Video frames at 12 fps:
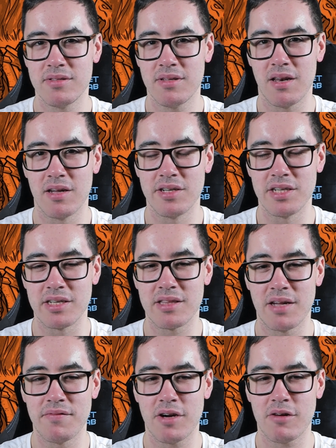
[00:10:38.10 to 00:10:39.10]
Like,
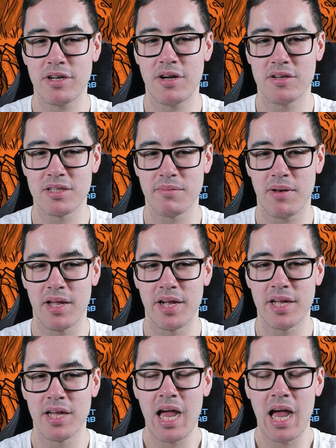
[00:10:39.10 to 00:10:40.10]
they're very hard to
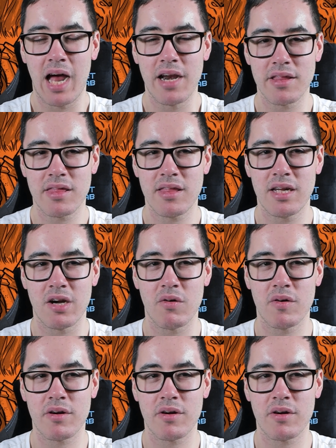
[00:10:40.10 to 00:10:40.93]
play, and I think